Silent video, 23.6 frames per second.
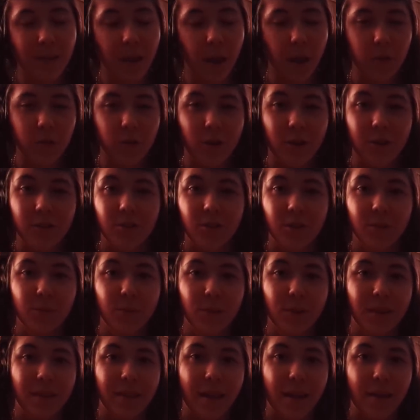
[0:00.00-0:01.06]
I'll charge them
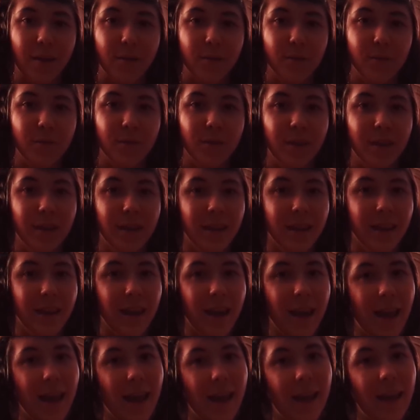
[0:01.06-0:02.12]
with love
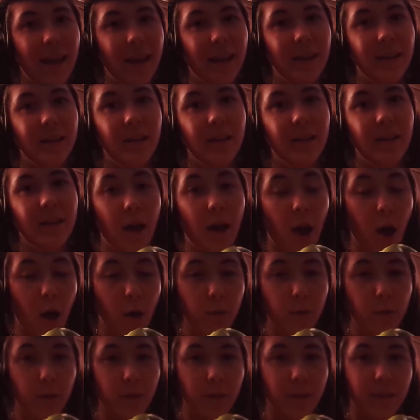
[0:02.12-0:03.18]
and
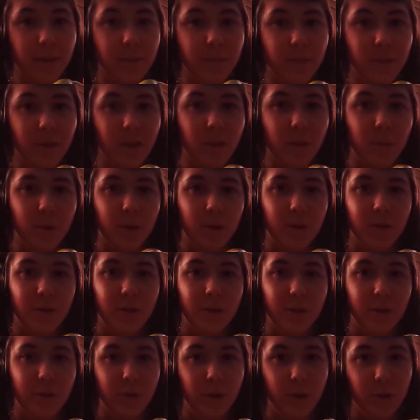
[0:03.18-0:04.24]
offer them to the
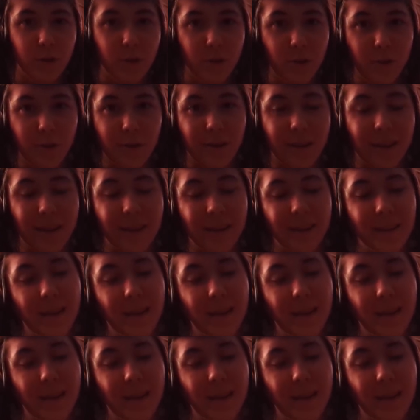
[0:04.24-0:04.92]
person of your choosing.